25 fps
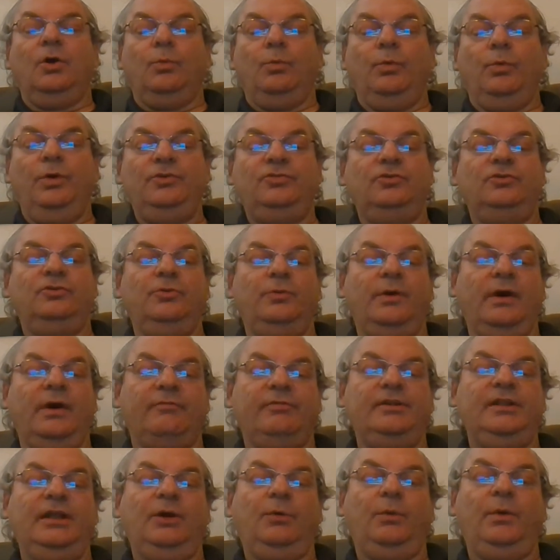We should do
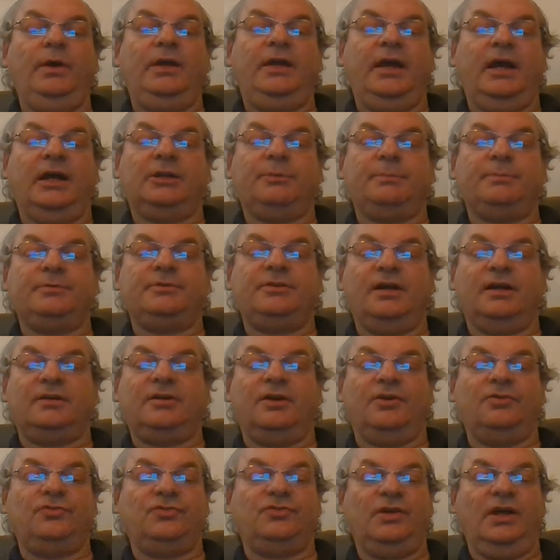everything we can to protect
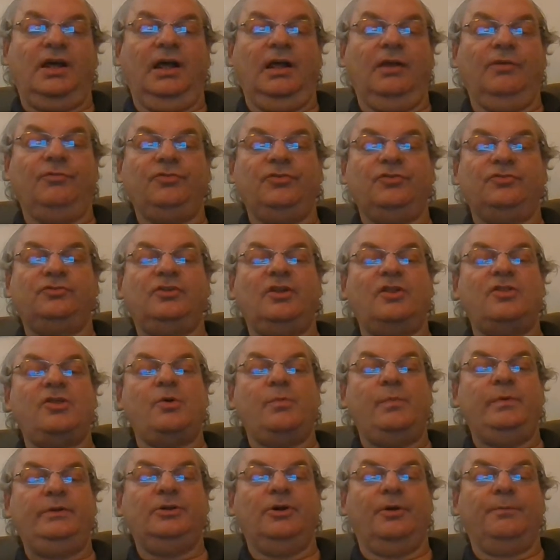ourselves so
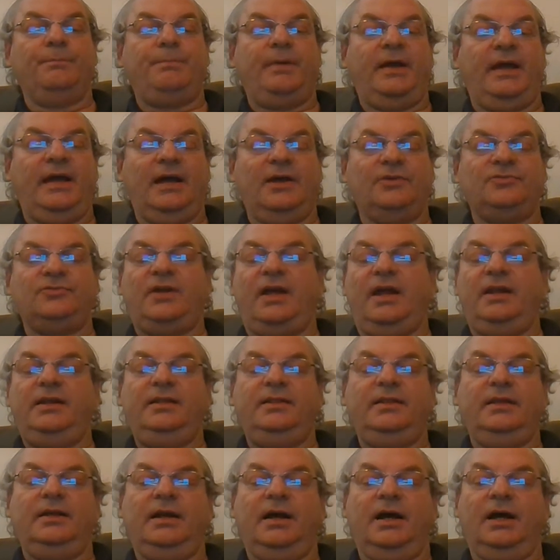that we don't pass
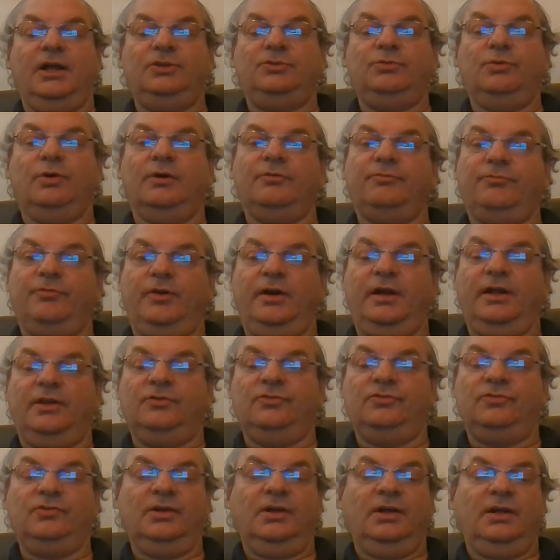anything on to our
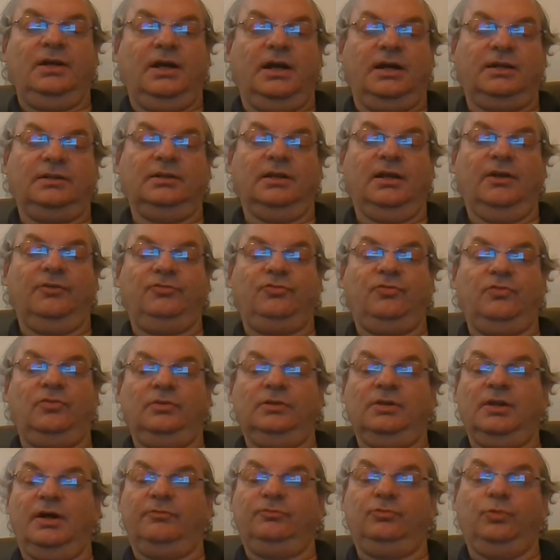friends and
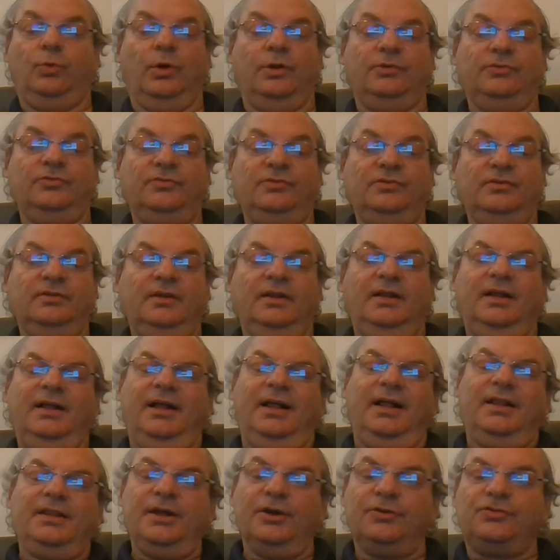loved ones.
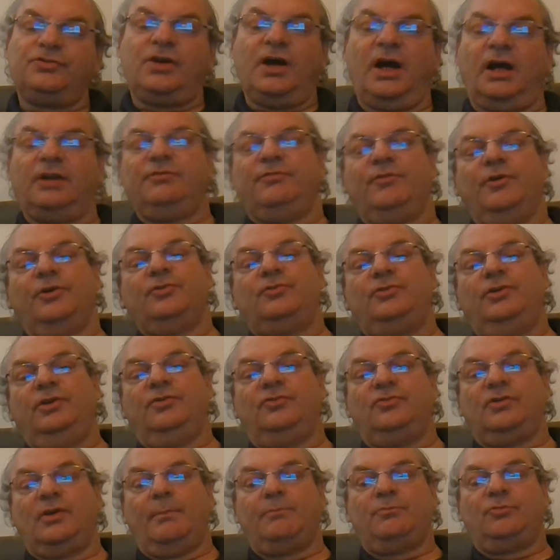There's controversy in
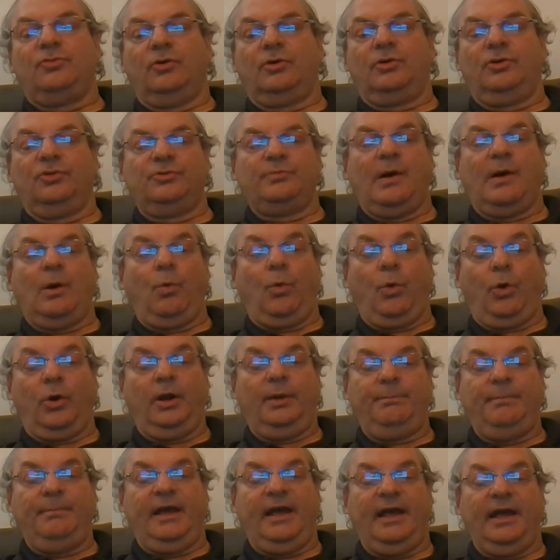some circles about
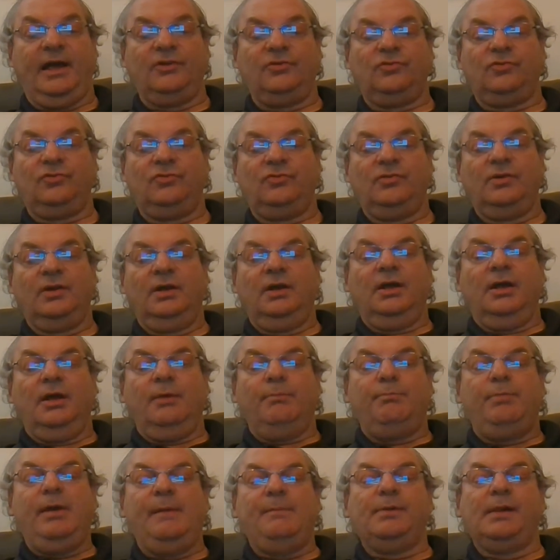wearing masks.
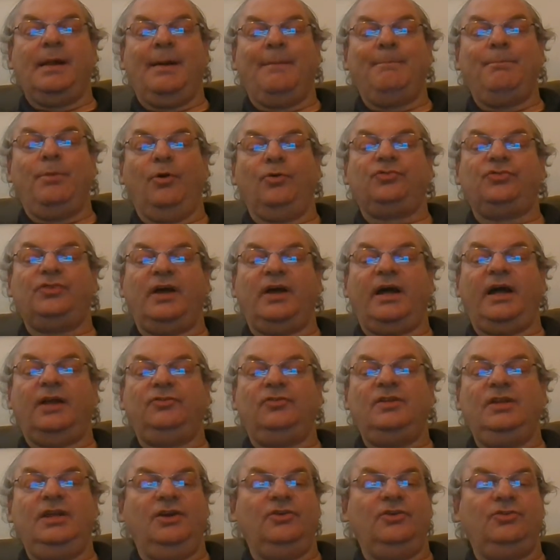People on both sides
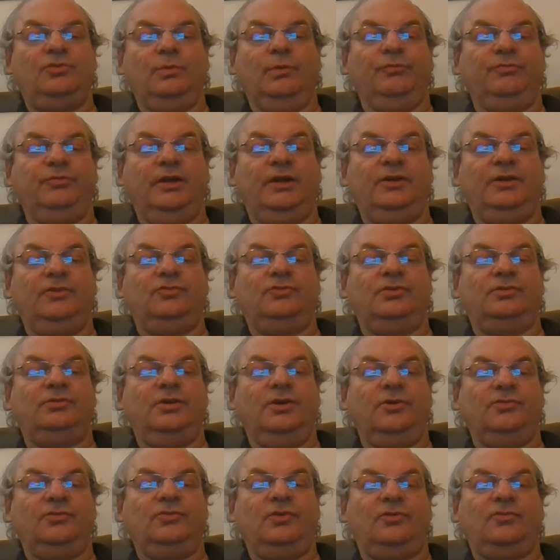of the issue will fling
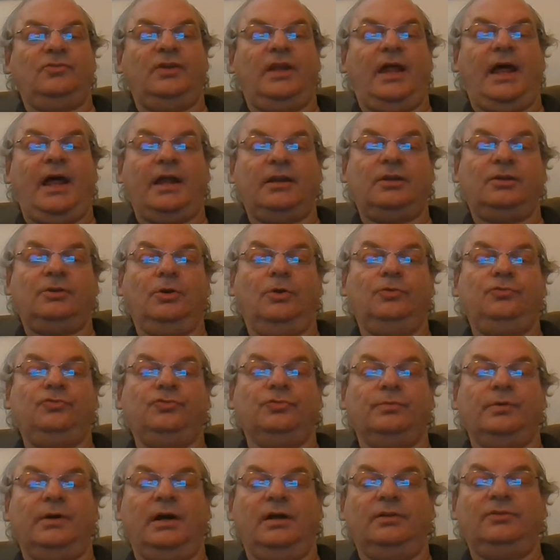statistics and anecdotes
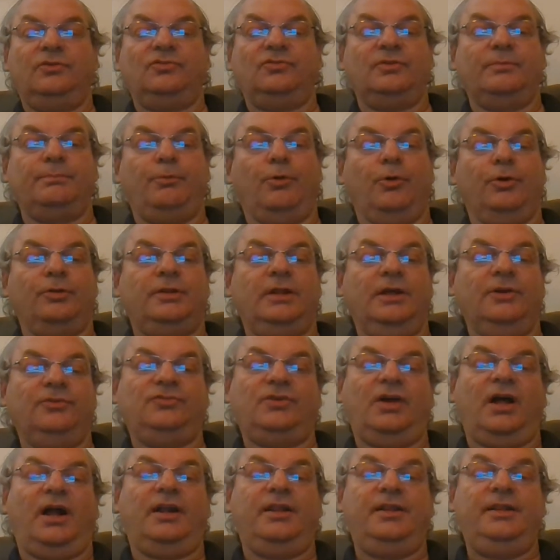around to support their
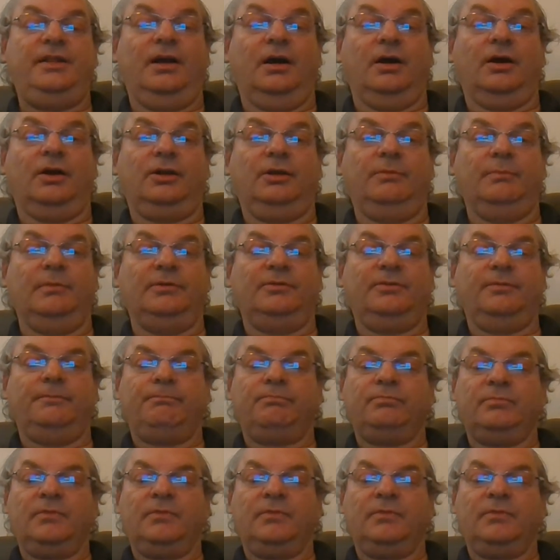side of the argument.